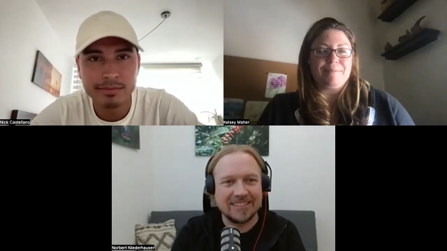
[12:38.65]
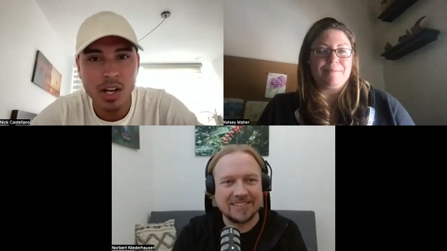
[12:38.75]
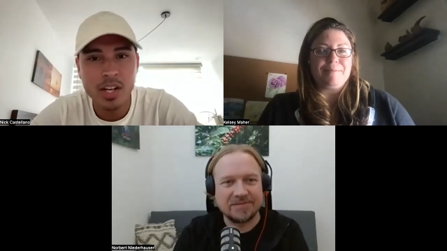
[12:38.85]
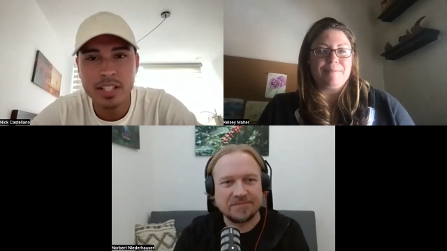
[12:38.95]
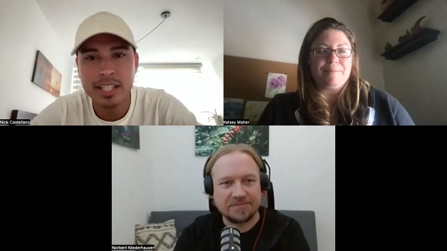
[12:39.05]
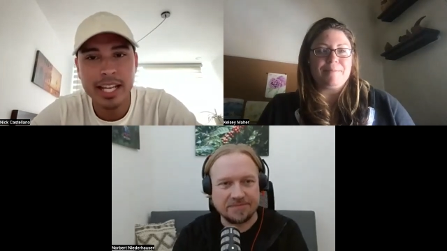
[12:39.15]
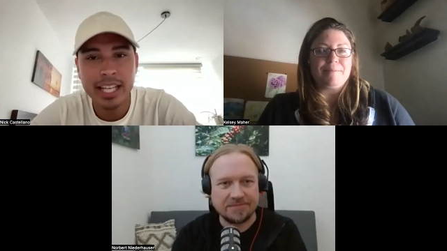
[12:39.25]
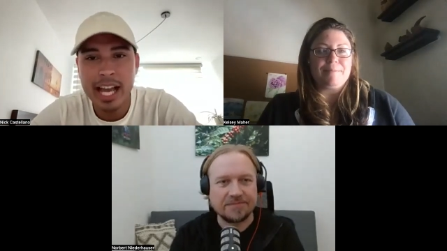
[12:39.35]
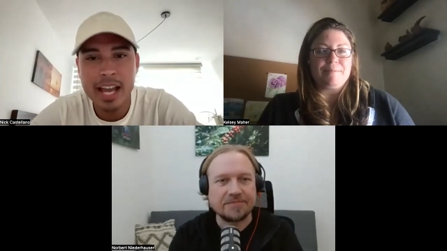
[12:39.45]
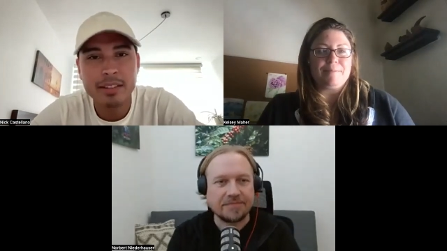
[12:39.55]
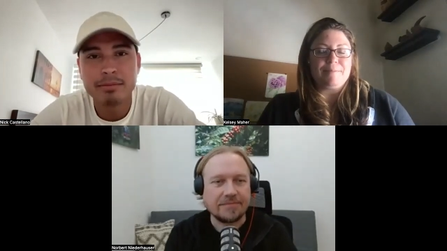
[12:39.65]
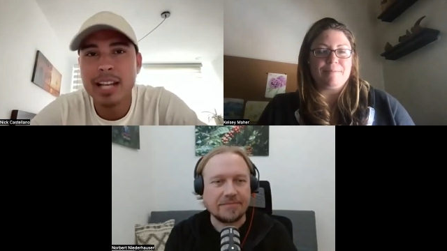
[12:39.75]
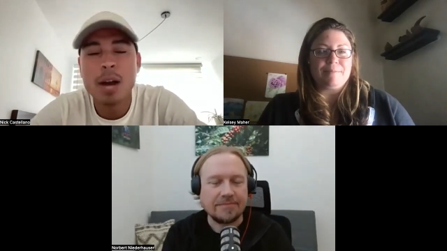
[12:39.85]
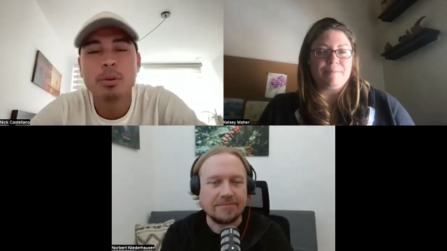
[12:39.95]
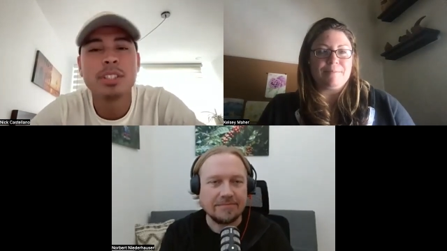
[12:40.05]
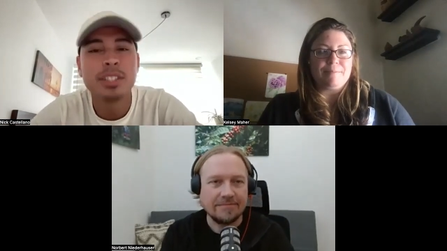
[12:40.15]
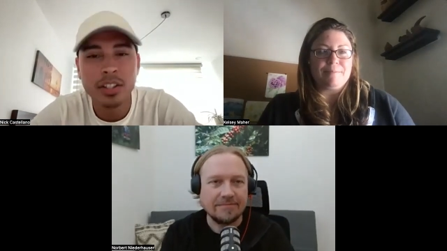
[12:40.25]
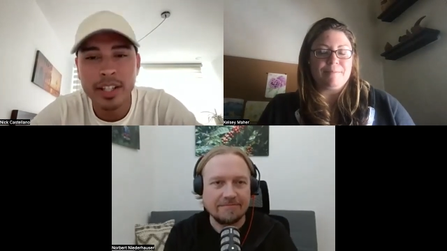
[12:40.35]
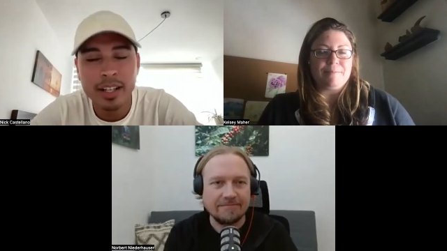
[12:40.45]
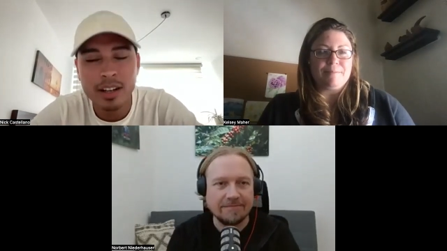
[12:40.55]
Speaker 1: Honestly, I, I I was still
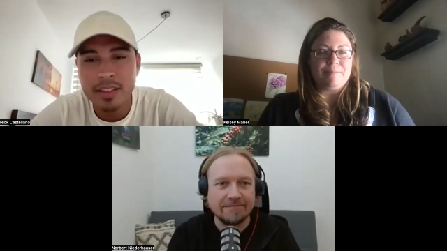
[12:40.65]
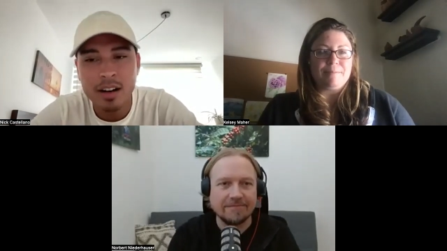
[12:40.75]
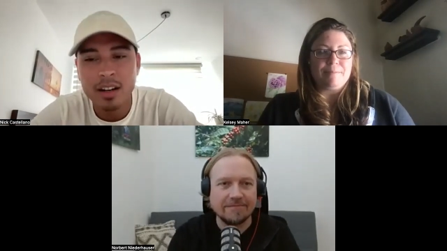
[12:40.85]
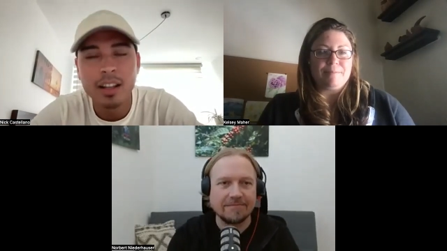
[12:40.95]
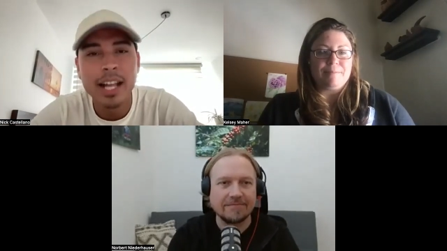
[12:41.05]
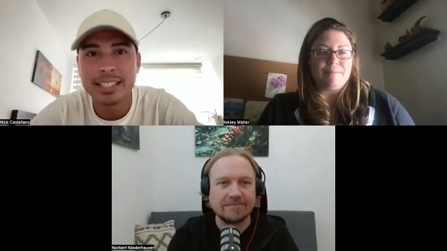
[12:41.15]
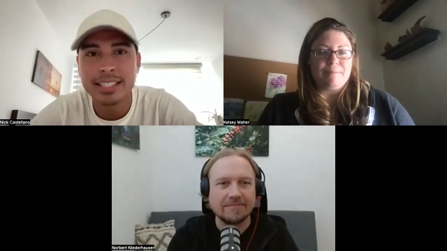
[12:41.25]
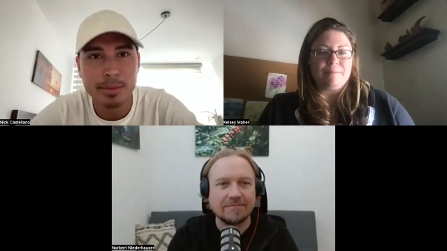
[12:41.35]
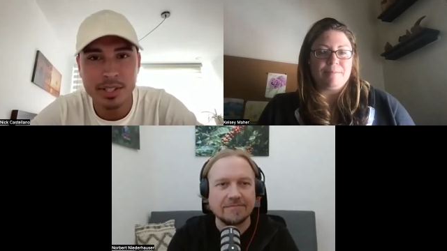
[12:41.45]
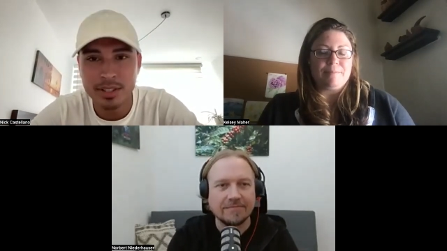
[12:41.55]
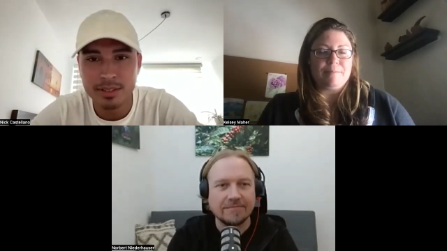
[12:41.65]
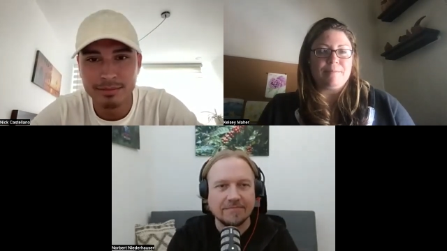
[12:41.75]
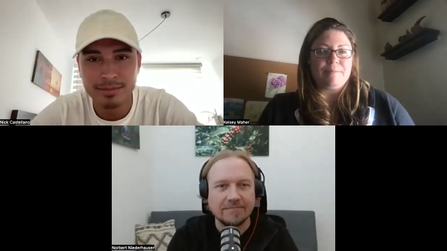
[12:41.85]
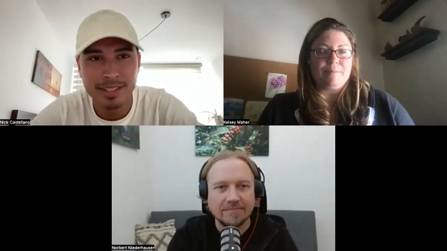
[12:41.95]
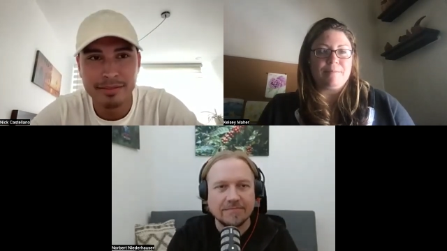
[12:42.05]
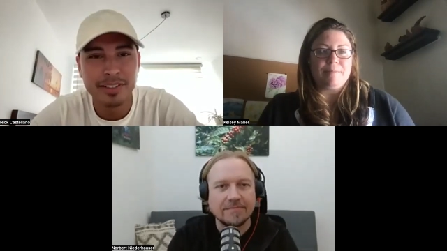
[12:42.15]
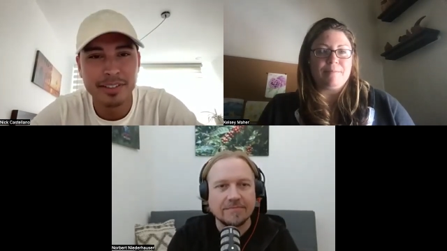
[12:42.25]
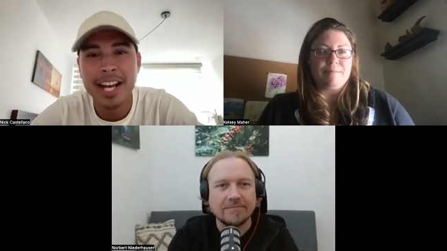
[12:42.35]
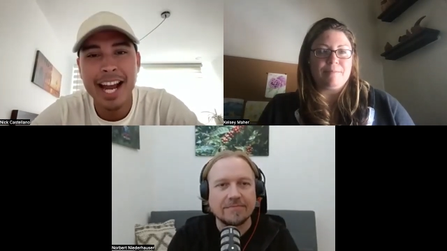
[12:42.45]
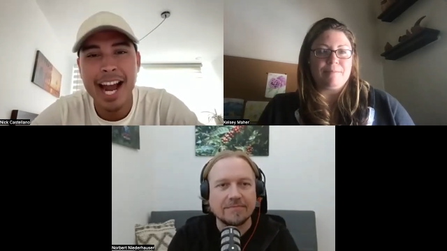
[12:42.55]
learning on on our last episode of
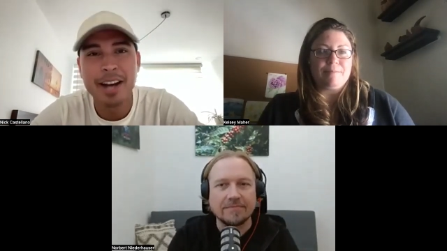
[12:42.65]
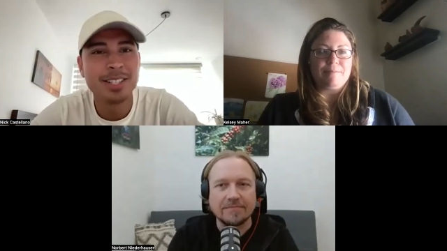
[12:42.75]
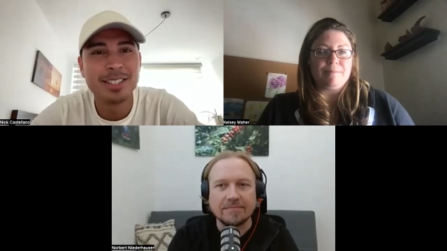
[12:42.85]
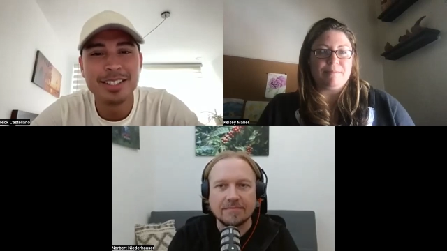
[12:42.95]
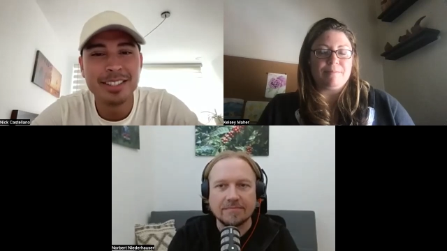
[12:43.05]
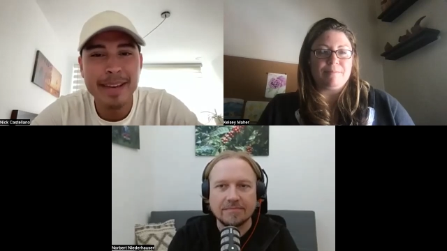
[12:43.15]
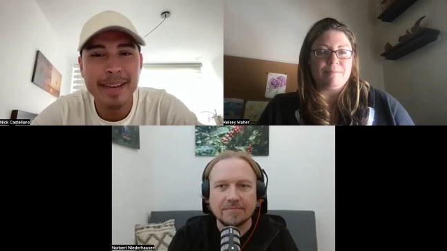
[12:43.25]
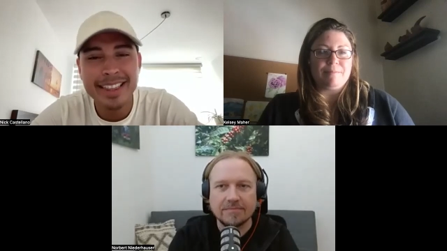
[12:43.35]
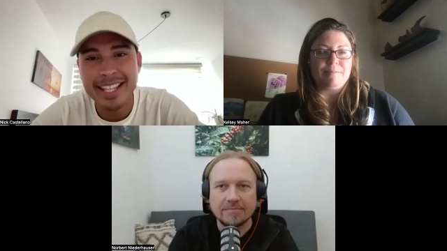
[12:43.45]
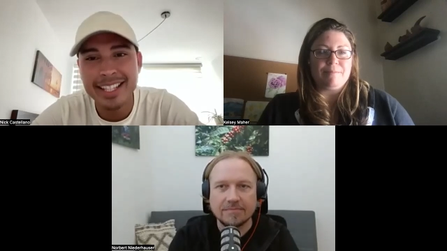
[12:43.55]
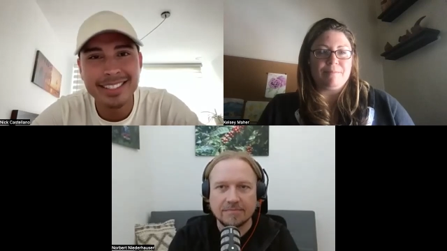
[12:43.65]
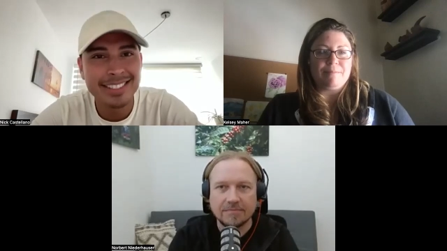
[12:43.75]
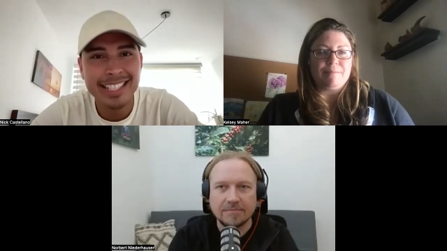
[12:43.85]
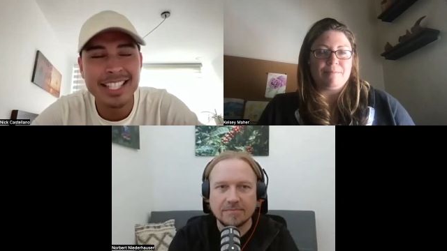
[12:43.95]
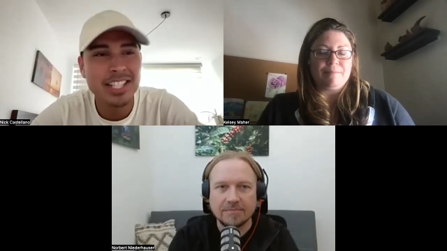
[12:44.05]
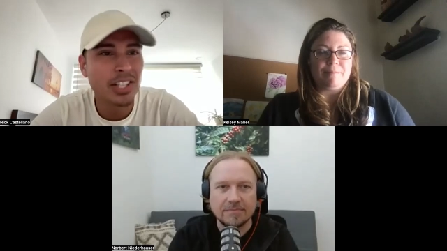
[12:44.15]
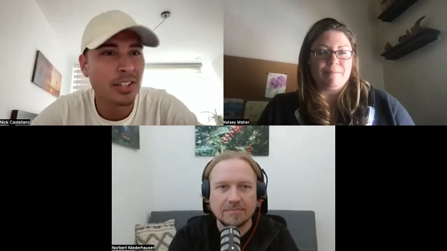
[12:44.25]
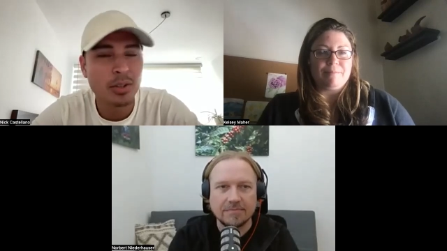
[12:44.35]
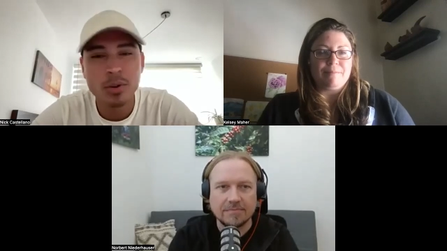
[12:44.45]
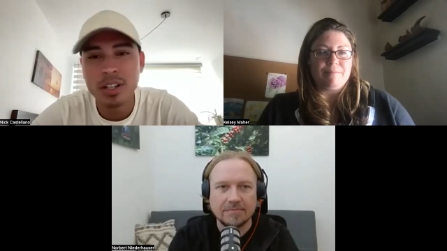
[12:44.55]
how to make things easier
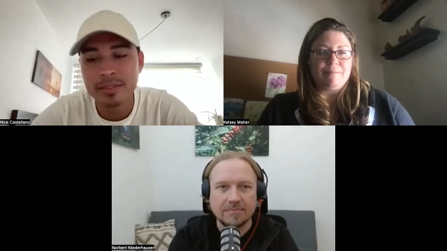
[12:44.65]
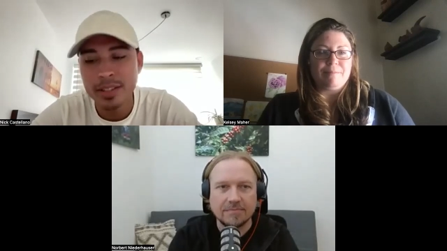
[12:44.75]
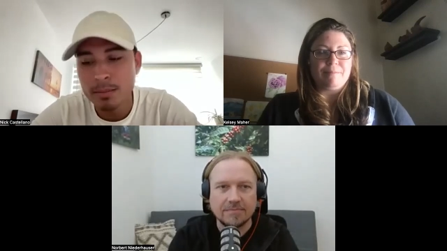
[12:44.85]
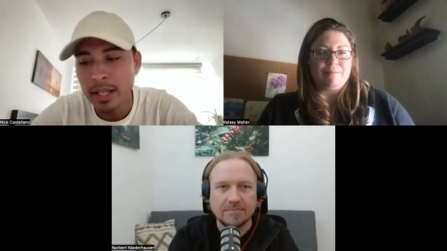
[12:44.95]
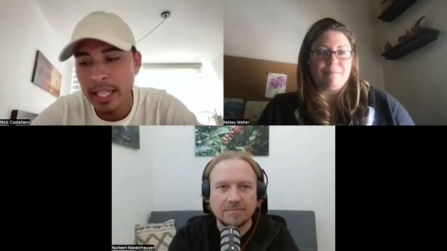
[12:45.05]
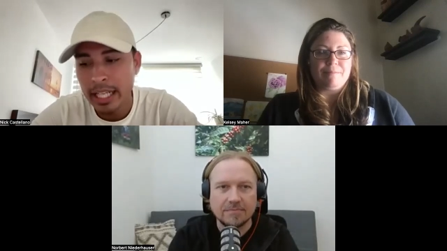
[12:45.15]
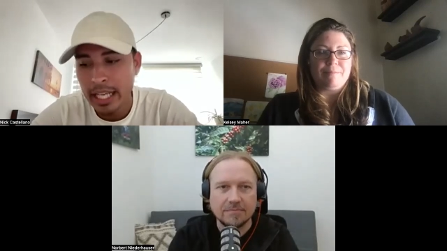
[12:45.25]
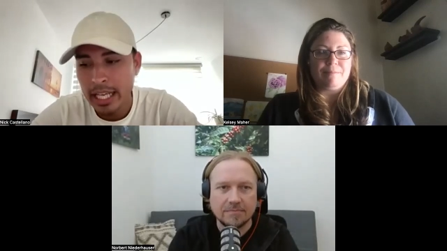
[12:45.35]
or the workflows, but